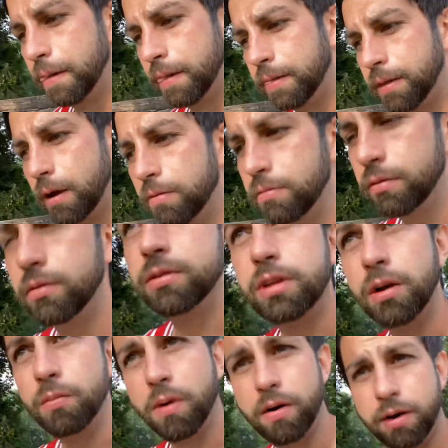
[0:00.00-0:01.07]

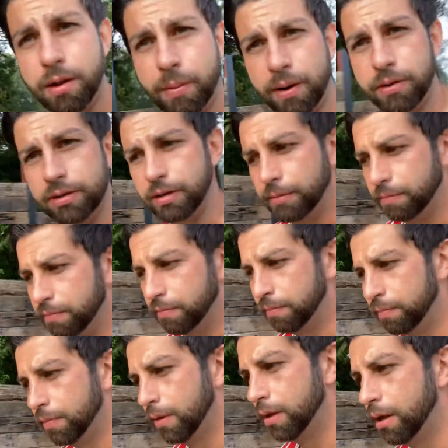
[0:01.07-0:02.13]
Don't worry about it,
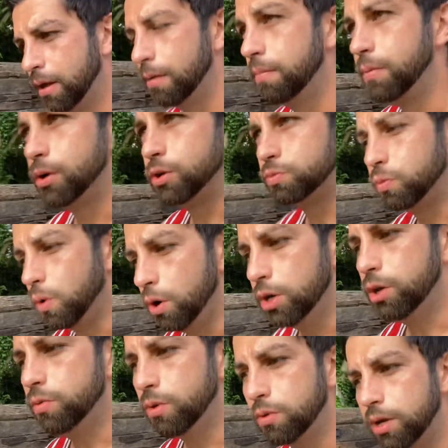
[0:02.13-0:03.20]
because what
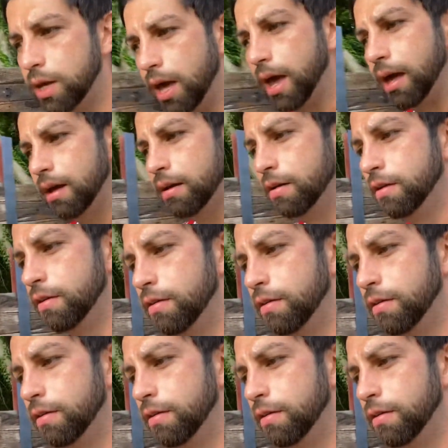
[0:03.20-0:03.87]
you will get